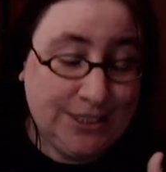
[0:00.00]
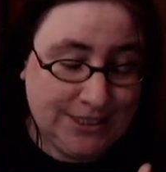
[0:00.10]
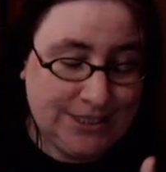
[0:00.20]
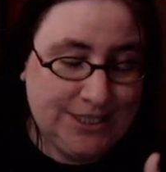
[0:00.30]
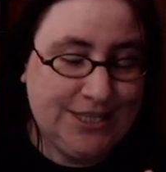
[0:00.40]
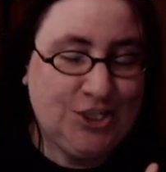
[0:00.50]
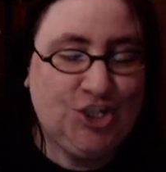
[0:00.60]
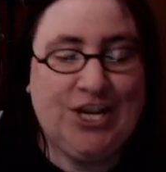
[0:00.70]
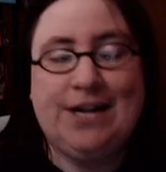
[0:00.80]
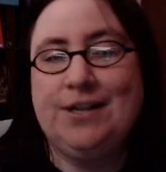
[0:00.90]
to this
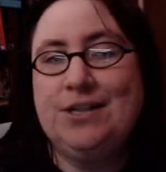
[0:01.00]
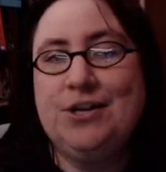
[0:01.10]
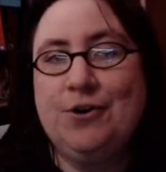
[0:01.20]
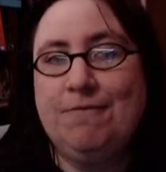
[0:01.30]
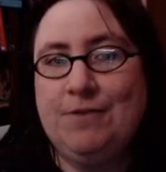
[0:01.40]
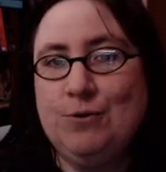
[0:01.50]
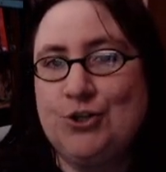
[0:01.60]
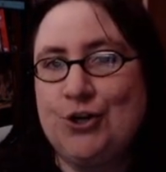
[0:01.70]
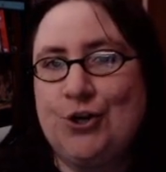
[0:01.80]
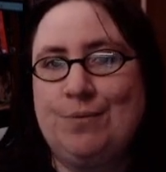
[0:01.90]
channel in the near
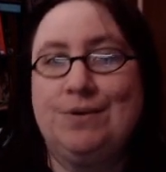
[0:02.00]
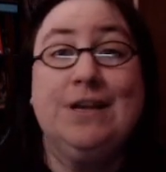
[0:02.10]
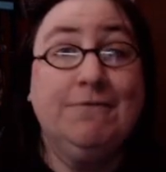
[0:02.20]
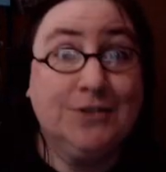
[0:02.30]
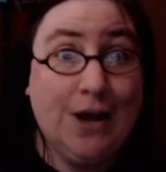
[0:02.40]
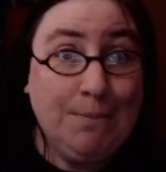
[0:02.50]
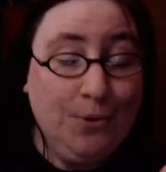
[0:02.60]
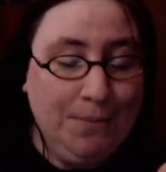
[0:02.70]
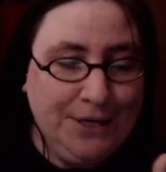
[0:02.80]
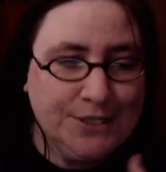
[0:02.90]
future if time
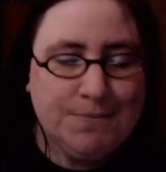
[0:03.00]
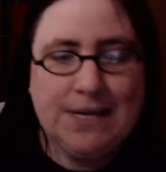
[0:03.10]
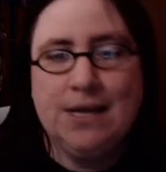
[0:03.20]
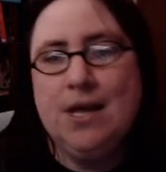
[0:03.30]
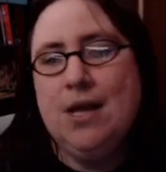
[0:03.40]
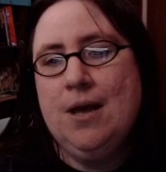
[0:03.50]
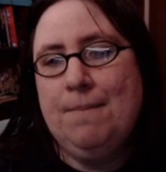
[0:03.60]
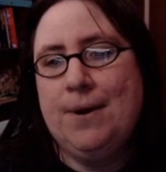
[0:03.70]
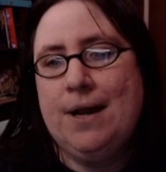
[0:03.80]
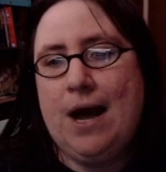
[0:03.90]
permits me.
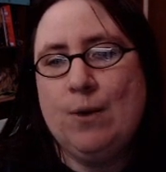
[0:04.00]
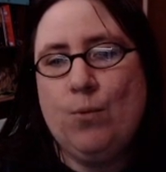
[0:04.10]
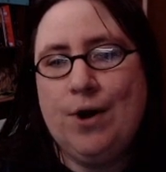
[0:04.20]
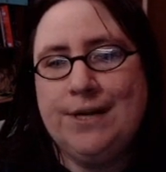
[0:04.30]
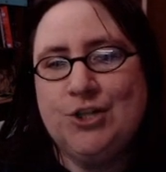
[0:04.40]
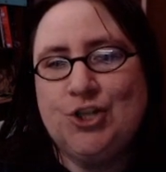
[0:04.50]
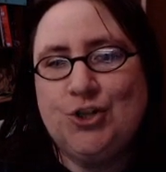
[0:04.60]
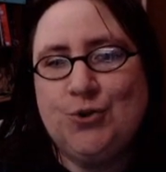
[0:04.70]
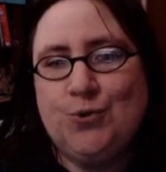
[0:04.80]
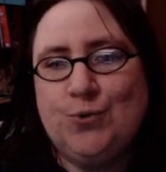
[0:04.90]
But I wanted
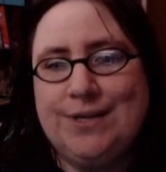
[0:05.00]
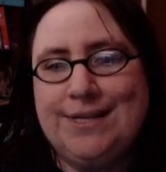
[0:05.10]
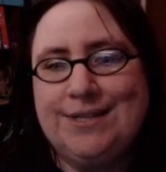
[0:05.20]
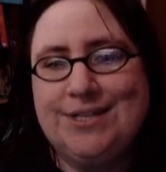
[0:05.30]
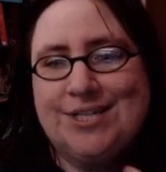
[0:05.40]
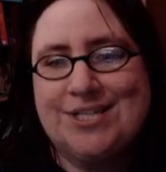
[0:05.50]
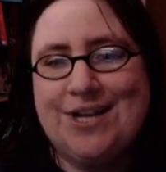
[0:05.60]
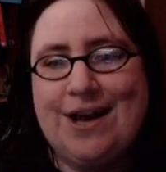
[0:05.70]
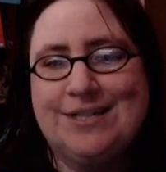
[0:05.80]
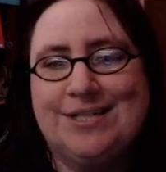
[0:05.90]
to
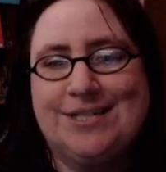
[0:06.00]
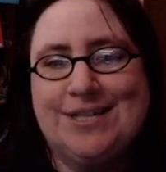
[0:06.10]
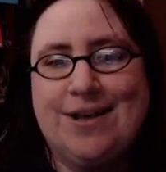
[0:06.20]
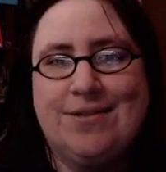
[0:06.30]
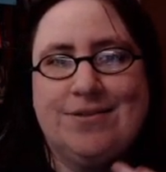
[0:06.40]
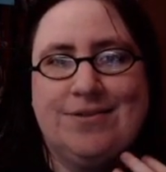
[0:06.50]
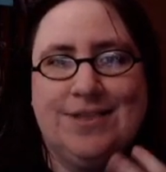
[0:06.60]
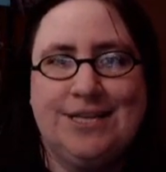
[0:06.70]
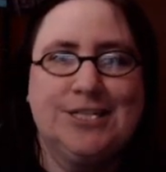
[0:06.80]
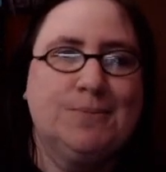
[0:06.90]
discuss
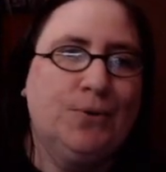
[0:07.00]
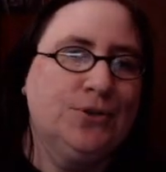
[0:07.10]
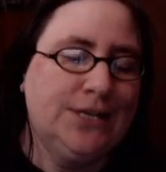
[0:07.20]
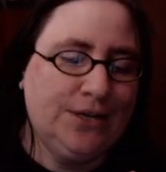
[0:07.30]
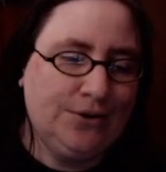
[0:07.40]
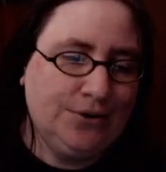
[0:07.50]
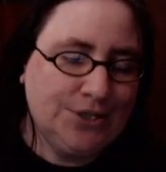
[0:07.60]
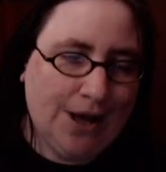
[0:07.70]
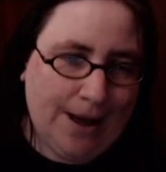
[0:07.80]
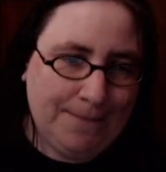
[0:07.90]
this particular
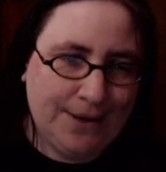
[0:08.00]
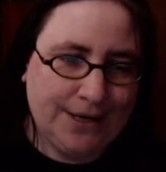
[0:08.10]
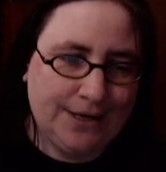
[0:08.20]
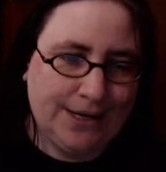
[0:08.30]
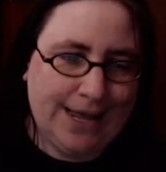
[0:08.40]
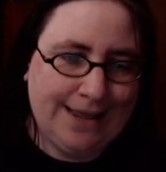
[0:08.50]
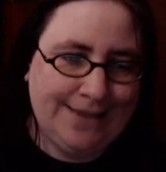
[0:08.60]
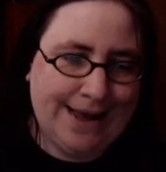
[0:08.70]
topic, and that